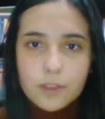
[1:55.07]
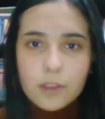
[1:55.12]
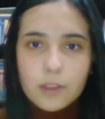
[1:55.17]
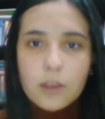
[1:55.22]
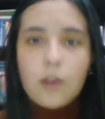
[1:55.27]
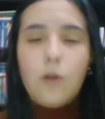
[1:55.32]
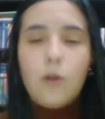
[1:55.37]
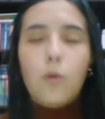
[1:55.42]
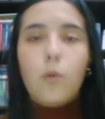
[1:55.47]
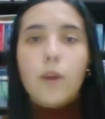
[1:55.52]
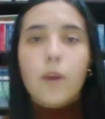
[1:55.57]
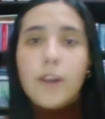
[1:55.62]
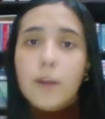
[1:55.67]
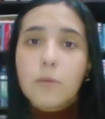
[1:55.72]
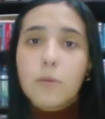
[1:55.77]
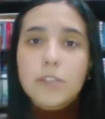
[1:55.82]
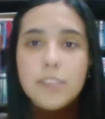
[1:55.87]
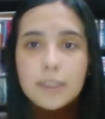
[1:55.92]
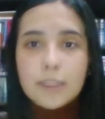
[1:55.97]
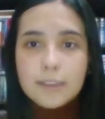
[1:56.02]
When I was
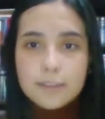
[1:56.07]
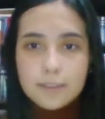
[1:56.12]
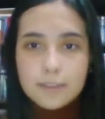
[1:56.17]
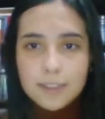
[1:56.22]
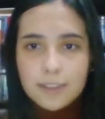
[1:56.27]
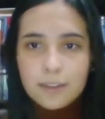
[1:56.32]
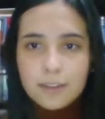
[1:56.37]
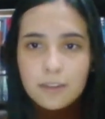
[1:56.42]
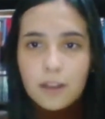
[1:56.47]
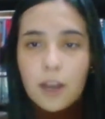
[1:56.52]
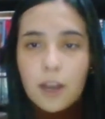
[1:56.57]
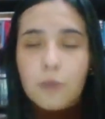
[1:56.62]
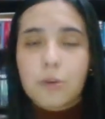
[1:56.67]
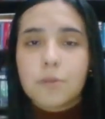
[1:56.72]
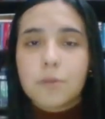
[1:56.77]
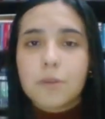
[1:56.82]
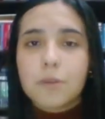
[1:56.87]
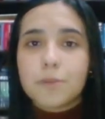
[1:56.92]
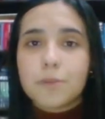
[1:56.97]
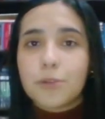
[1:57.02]
a little girl, I
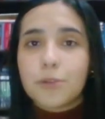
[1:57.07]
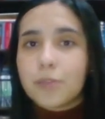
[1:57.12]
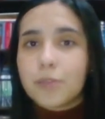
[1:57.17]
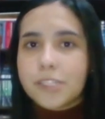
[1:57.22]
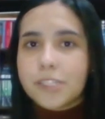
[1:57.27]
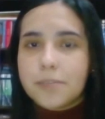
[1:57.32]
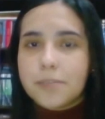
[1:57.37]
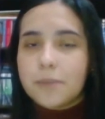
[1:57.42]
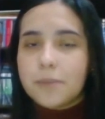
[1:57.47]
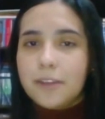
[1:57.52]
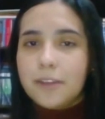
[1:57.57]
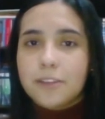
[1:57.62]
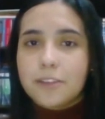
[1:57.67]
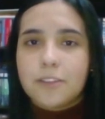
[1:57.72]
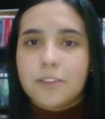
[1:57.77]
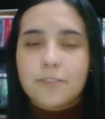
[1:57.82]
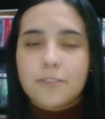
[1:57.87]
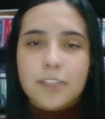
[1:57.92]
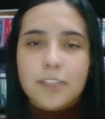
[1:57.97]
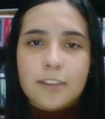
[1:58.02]
remember watching videos of
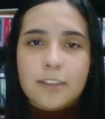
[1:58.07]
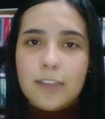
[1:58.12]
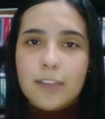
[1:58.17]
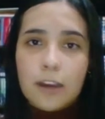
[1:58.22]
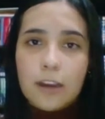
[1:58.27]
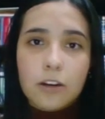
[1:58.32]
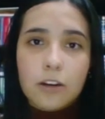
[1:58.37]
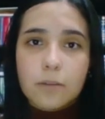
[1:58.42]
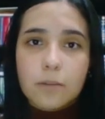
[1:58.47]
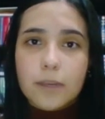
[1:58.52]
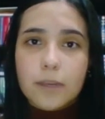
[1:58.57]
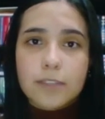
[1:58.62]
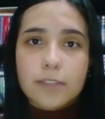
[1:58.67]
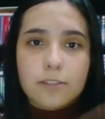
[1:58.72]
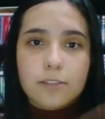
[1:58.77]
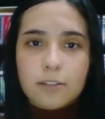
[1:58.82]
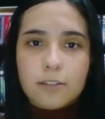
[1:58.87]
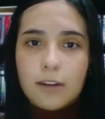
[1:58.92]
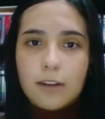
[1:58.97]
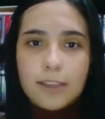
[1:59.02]
Selena Gomez or
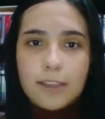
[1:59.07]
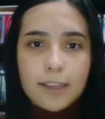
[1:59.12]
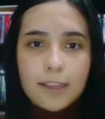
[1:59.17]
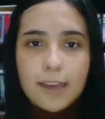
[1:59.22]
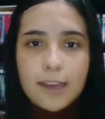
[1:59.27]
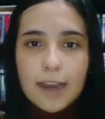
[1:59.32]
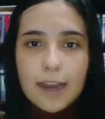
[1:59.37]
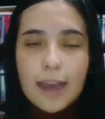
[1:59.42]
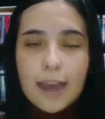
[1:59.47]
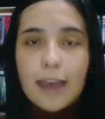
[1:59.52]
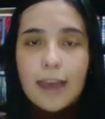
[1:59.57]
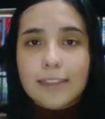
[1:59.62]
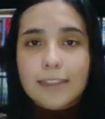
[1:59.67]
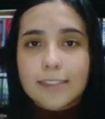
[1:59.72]
Lady Gaga and saying